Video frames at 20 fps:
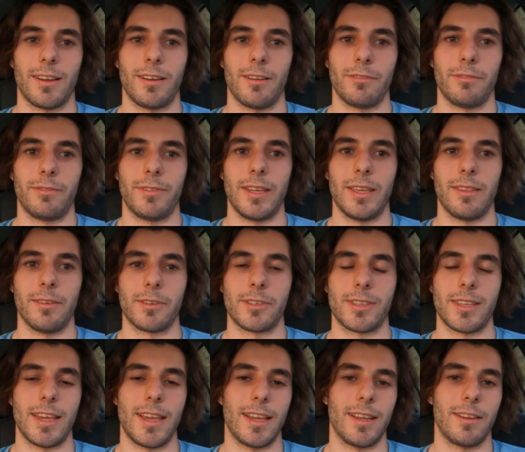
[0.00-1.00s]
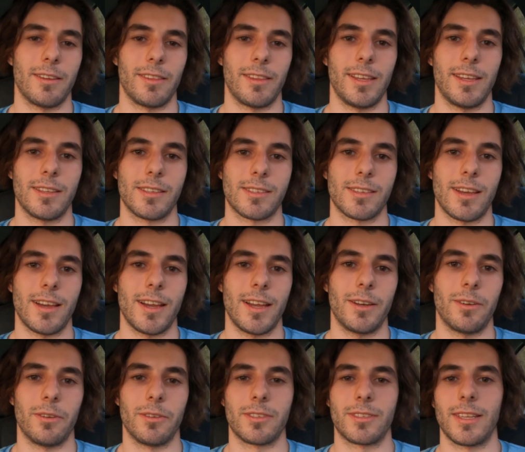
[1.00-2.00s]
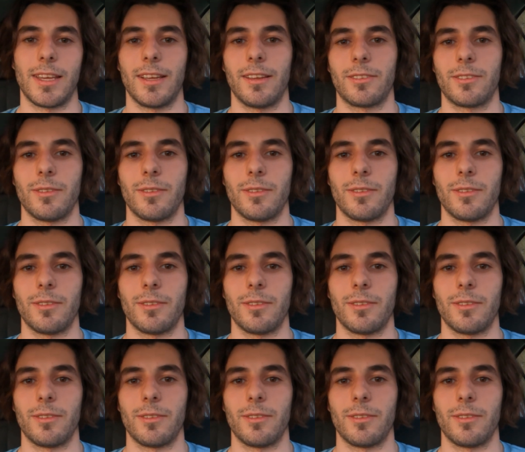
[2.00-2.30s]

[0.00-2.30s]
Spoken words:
of either staying on the inside or staying